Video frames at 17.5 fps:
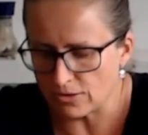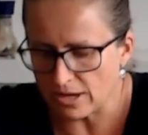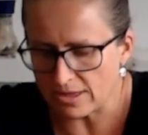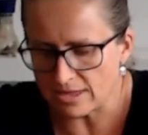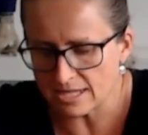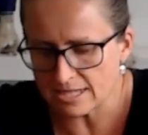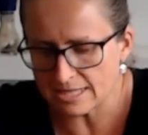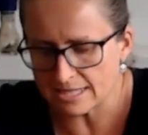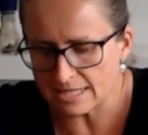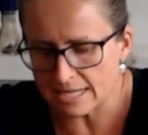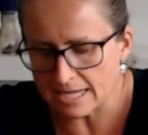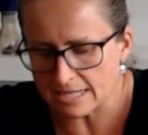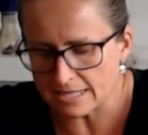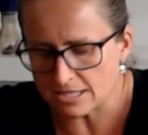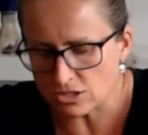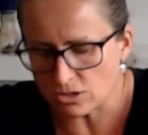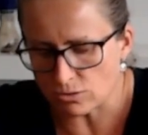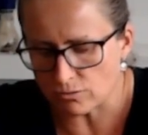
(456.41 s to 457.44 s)
Now this
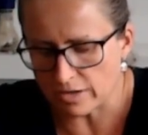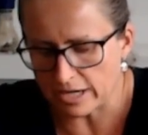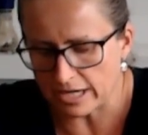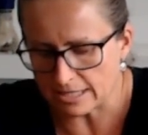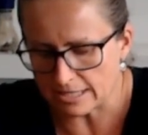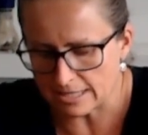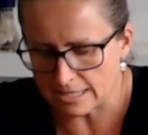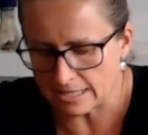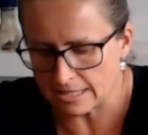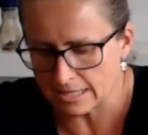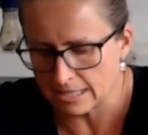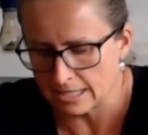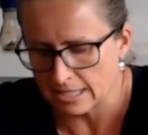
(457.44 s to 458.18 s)
needs to rest.